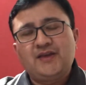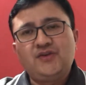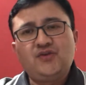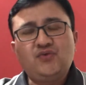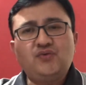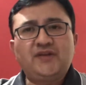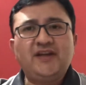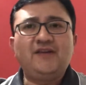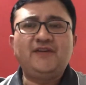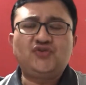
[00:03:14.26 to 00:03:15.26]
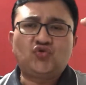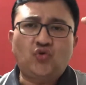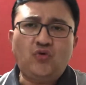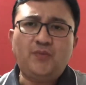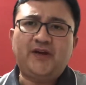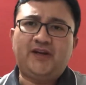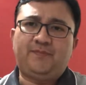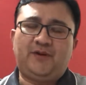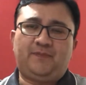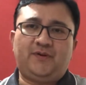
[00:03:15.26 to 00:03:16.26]
You deal with so many
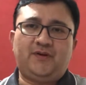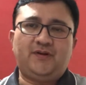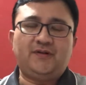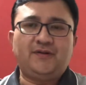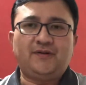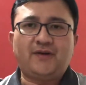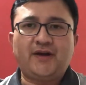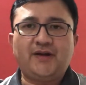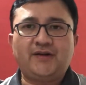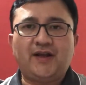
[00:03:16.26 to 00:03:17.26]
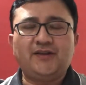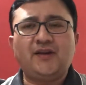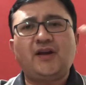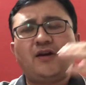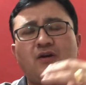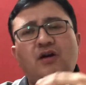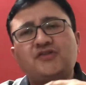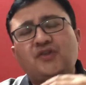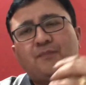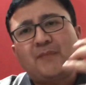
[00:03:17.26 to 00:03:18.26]
people, right? And there are
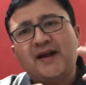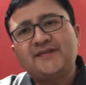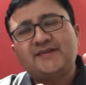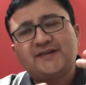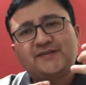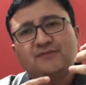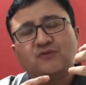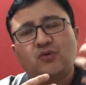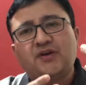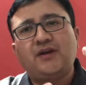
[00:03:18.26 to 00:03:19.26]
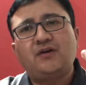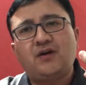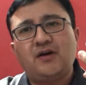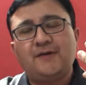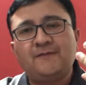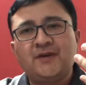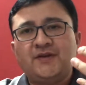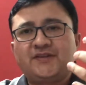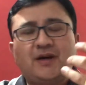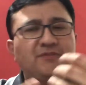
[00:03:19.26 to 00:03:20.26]
lots of mindsets working on.
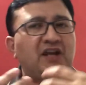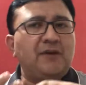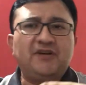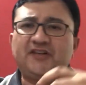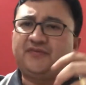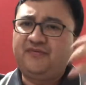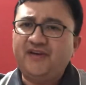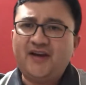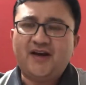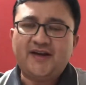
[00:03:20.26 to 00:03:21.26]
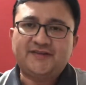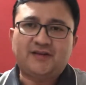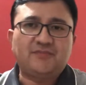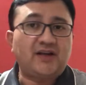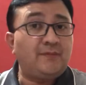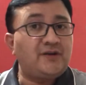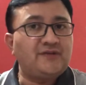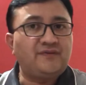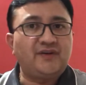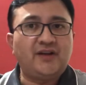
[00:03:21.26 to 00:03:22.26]
Sometimes it is very high, sometimes it
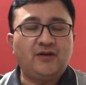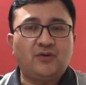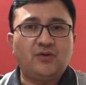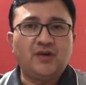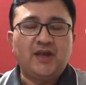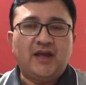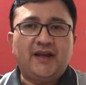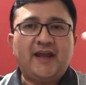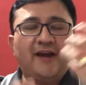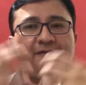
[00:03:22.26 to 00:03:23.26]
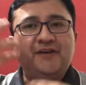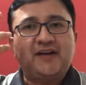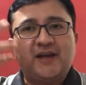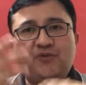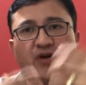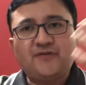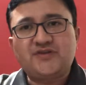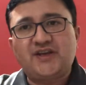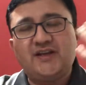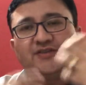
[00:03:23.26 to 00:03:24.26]
is very low. And every time you have to
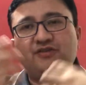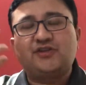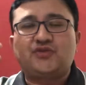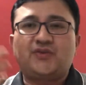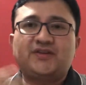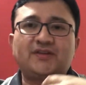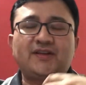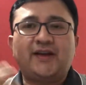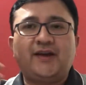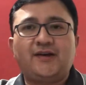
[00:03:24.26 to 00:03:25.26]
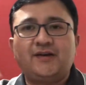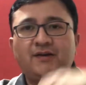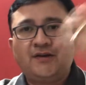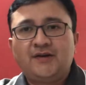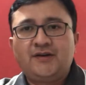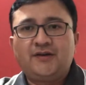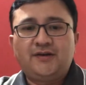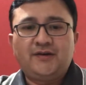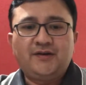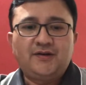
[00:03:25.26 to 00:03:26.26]
change your situations like
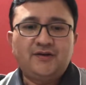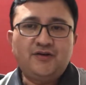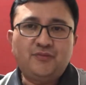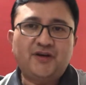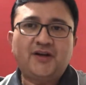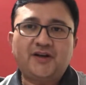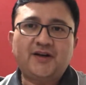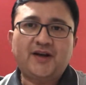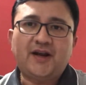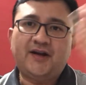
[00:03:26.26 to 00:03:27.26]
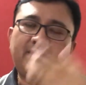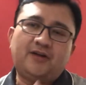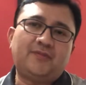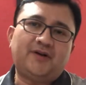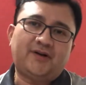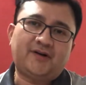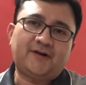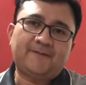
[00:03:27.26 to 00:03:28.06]
numerator and denominator.